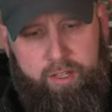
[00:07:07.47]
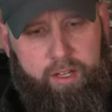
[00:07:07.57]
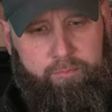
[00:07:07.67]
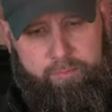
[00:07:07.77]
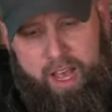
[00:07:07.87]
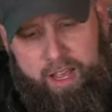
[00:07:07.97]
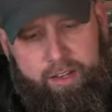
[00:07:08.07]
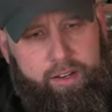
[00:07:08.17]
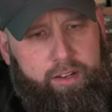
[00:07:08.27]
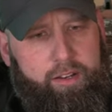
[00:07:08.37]
I
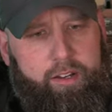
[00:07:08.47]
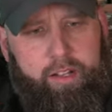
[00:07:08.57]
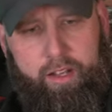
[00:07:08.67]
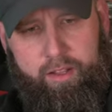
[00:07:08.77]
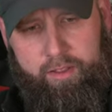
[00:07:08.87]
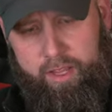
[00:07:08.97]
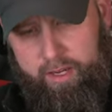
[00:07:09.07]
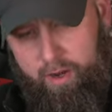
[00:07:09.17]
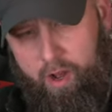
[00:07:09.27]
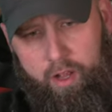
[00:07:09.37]
think
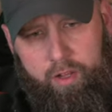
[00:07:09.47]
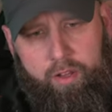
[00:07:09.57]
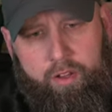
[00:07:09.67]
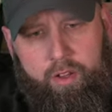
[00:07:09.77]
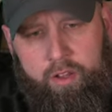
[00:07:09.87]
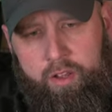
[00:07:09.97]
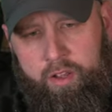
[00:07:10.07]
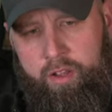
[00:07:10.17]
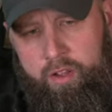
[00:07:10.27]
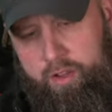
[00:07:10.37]
it all
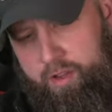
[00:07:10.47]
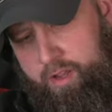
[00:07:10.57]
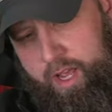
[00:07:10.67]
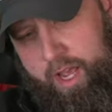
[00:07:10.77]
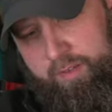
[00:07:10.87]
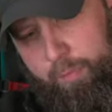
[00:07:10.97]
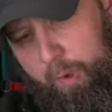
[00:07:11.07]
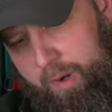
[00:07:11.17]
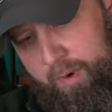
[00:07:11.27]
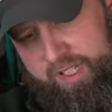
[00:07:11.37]
has
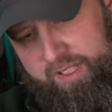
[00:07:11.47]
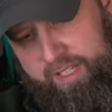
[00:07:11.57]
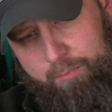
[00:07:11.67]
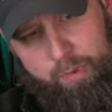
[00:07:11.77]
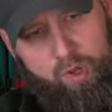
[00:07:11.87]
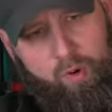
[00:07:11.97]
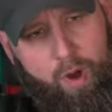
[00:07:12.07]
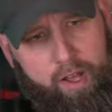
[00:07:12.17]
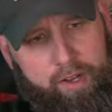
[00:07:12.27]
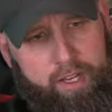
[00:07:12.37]
pretty much the same build
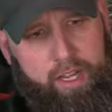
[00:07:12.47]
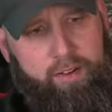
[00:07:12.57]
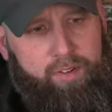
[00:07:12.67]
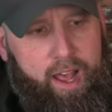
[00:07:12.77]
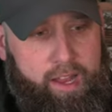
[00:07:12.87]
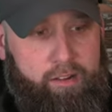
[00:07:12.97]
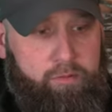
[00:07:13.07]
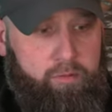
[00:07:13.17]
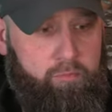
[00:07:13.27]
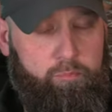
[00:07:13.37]
quality, if not
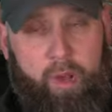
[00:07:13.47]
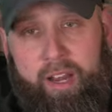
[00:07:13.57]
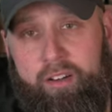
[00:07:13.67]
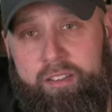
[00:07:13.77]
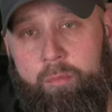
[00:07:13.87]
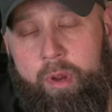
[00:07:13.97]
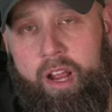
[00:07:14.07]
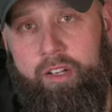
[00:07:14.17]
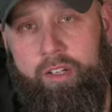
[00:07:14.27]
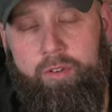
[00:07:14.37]
better, some may
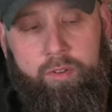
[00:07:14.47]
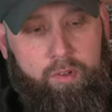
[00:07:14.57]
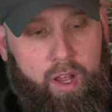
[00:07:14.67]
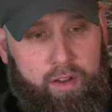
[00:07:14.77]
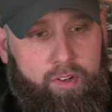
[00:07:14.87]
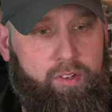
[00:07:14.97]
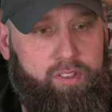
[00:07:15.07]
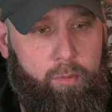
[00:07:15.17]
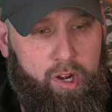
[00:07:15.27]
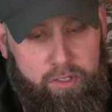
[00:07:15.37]
argue. I've heard
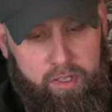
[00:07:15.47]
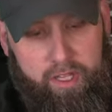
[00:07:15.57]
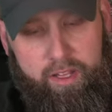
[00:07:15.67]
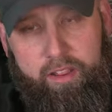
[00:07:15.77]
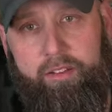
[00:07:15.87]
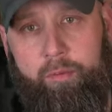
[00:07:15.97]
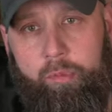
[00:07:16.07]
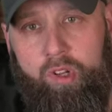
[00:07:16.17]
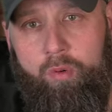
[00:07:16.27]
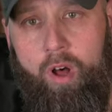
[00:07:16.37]
some argue that they think the
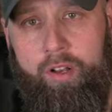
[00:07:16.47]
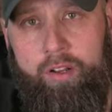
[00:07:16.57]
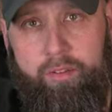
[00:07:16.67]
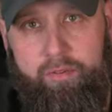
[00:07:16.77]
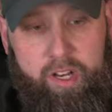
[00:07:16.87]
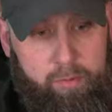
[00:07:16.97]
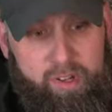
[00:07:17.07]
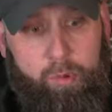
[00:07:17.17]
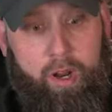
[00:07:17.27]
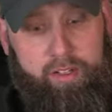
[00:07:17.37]
build quality of the
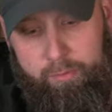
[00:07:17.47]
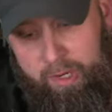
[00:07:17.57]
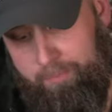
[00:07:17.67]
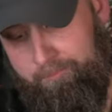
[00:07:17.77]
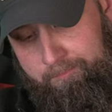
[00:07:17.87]
Vietnamese products are better.